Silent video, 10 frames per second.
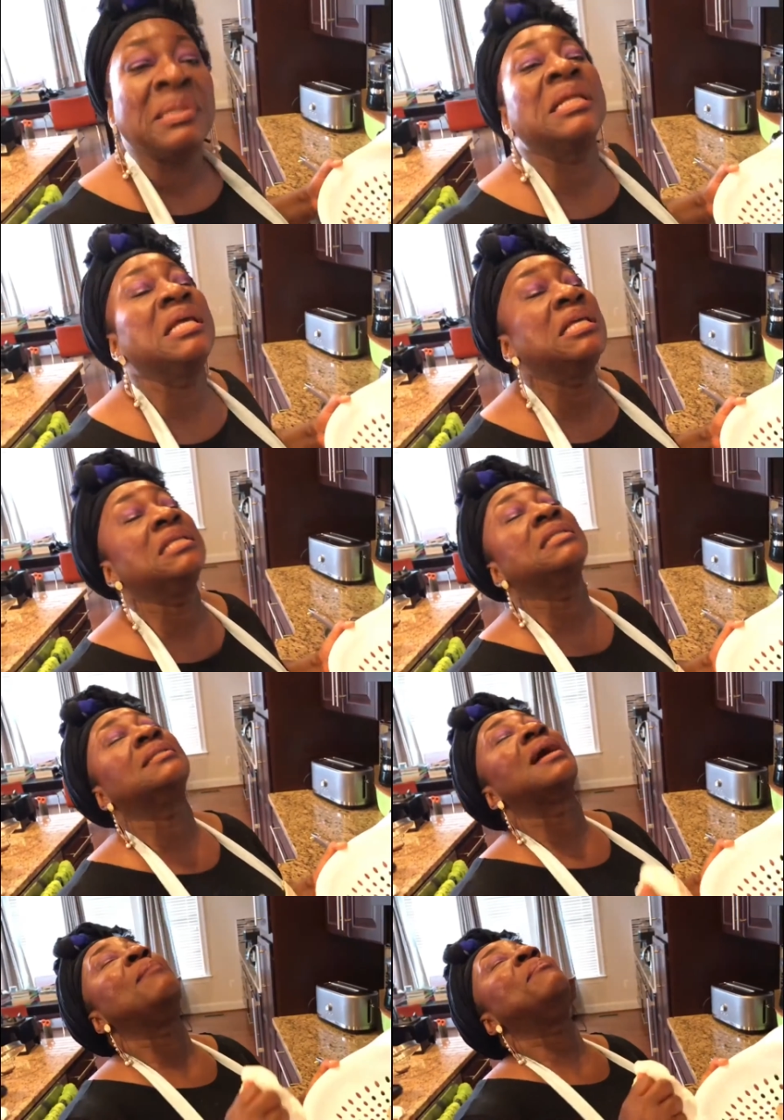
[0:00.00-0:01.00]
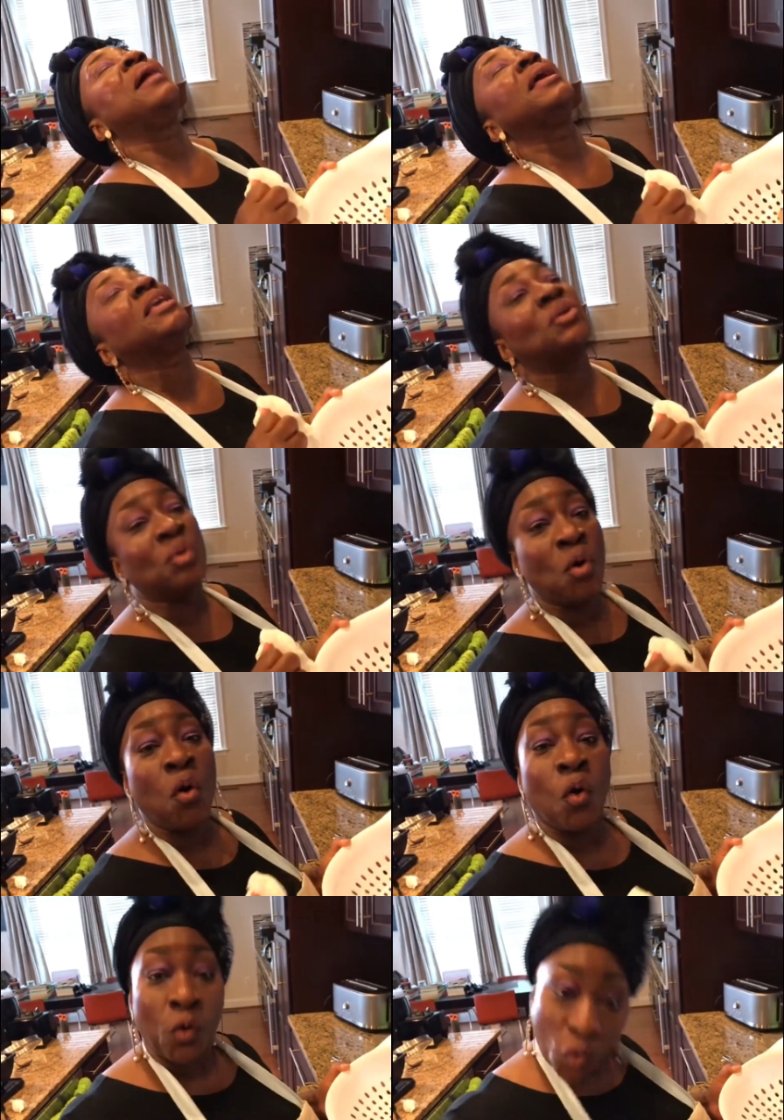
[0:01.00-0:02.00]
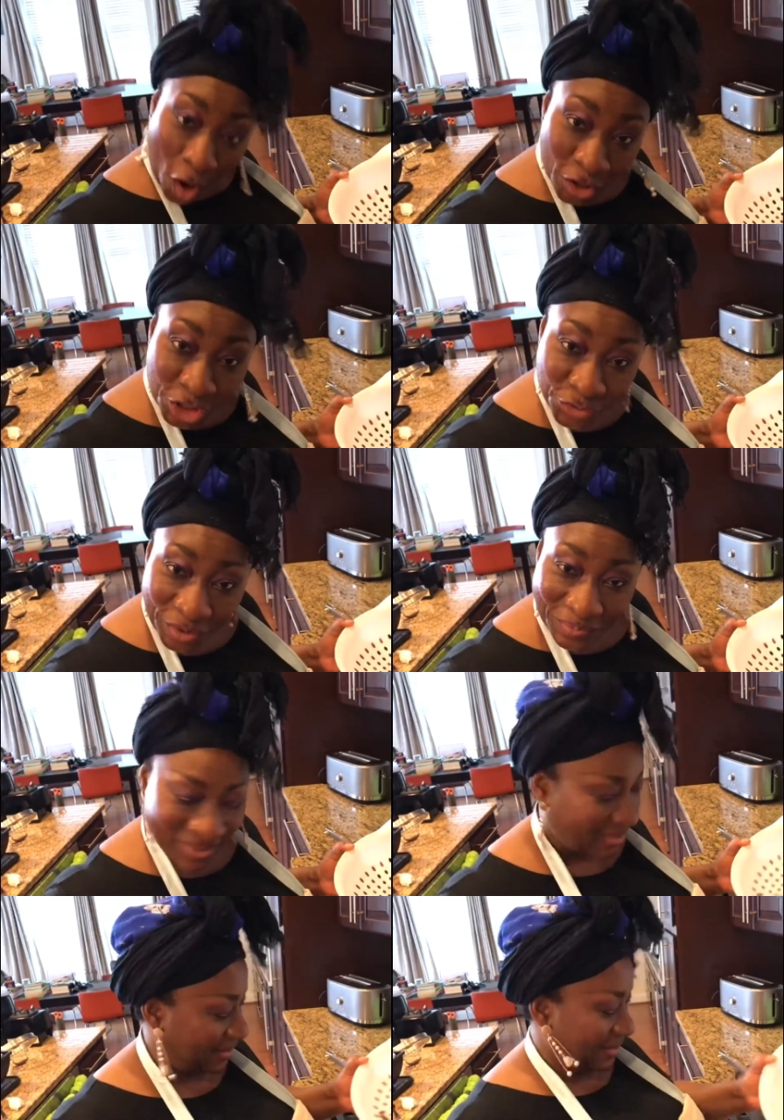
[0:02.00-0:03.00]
Please, I beg you. Raw shrimps.